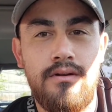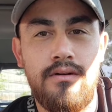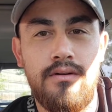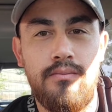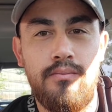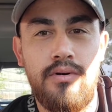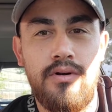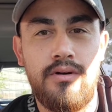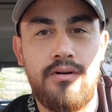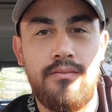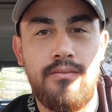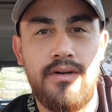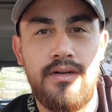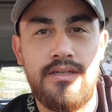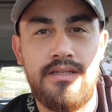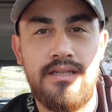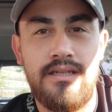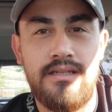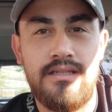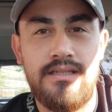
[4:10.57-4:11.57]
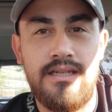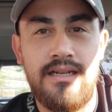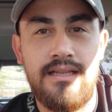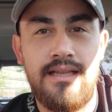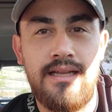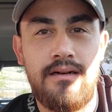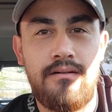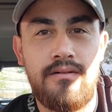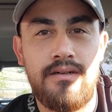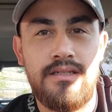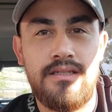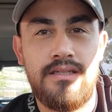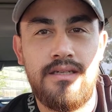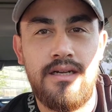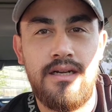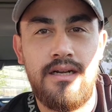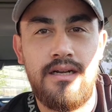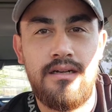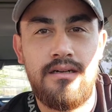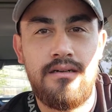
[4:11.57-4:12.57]
no Pokemon tins at that
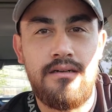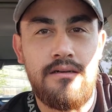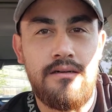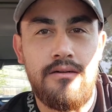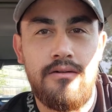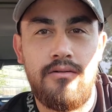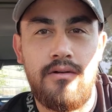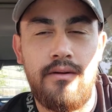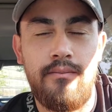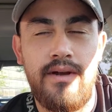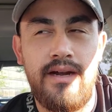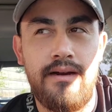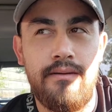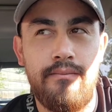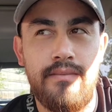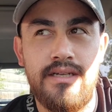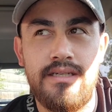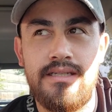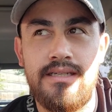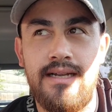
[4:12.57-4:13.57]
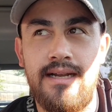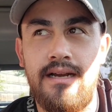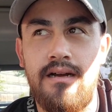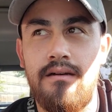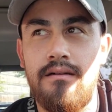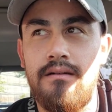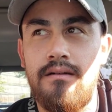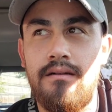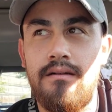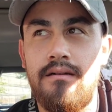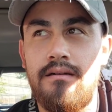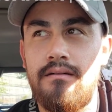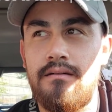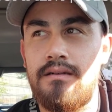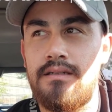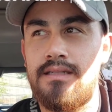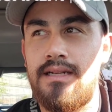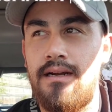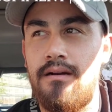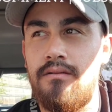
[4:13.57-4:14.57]
restock. Or I might have missed out
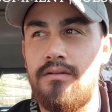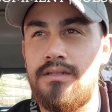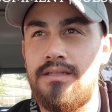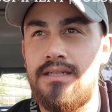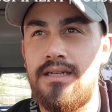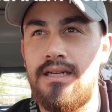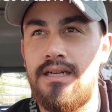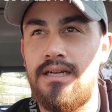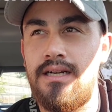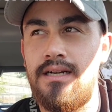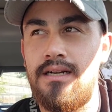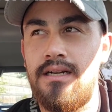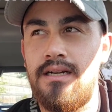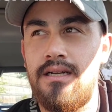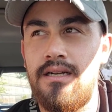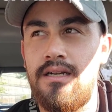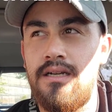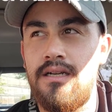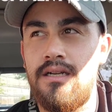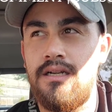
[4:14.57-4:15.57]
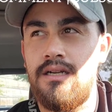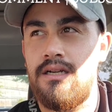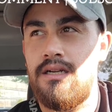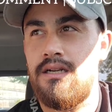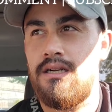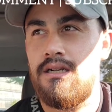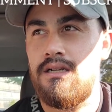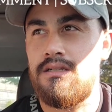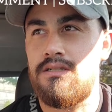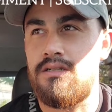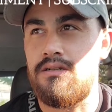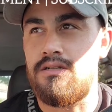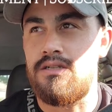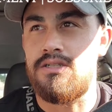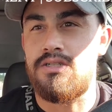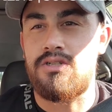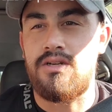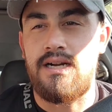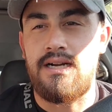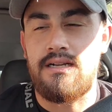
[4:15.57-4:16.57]
because I was uh, too
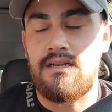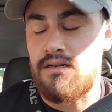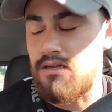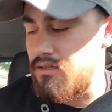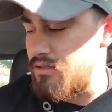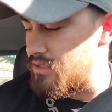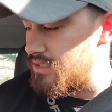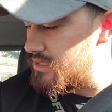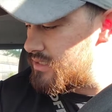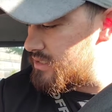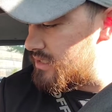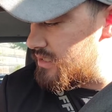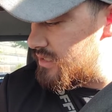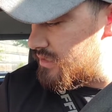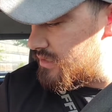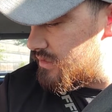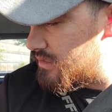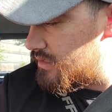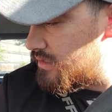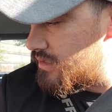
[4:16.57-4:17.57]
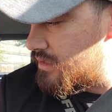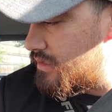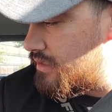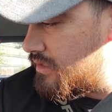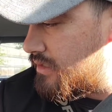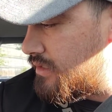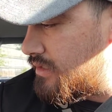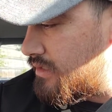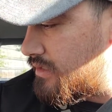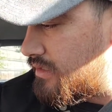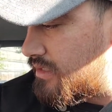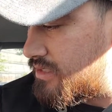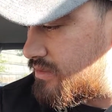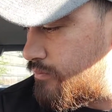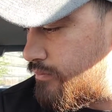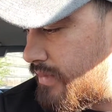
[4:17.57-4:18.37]
distracted on these uh, this